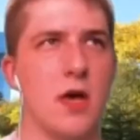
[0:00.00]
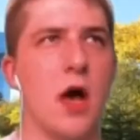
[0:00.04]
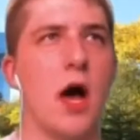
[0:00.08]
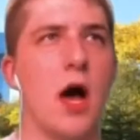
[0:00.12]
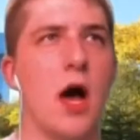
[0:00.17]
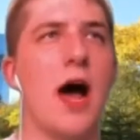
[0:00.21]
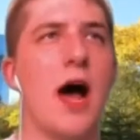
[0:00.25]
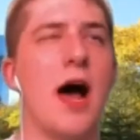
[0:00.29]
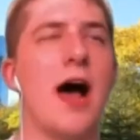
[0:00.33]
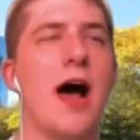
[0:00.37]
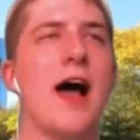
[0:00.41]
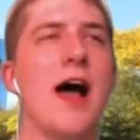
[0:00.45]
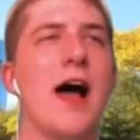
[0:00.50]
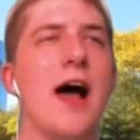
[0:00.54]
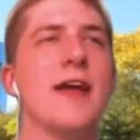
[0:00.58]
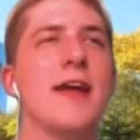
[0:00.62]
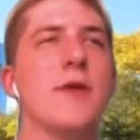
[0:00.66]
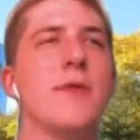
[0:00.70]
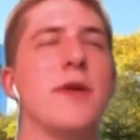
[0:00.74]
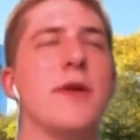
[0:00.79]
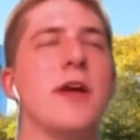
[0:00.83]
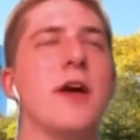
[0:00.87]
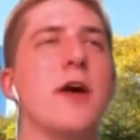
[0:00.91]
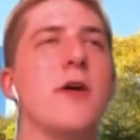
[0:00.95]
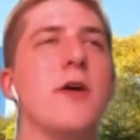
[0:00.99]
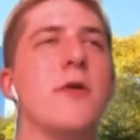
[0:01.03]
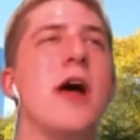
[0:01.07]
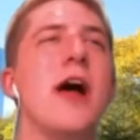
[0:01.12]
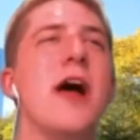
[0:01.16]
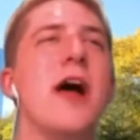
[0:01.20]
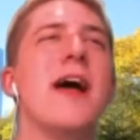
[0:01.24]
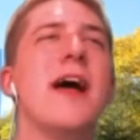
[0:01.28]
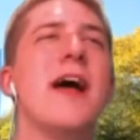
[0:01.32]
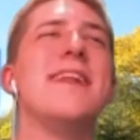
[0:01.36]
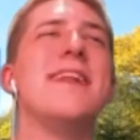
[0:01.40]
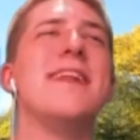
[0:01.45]
Ah, here we go.
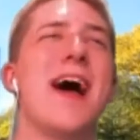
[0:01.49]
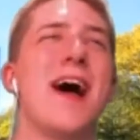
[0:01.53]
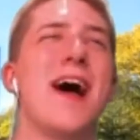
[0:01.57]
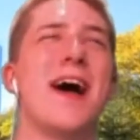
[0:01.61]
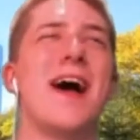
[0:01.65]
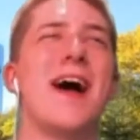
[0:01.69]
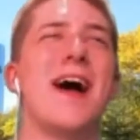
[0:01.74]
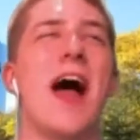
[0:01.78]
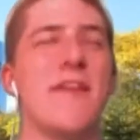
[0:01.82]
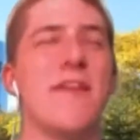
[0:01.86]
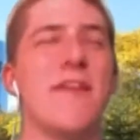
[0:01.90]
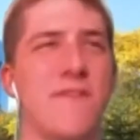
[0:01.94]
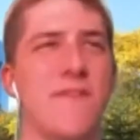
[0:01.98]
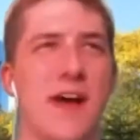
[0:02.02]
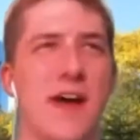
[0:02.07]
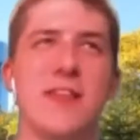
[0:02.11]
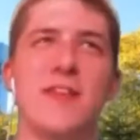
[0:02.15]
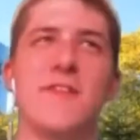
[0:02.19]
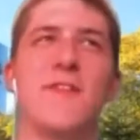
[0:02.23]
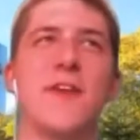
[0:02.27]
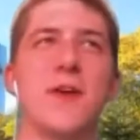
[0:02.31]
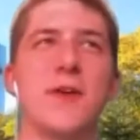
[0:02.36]
Now I finally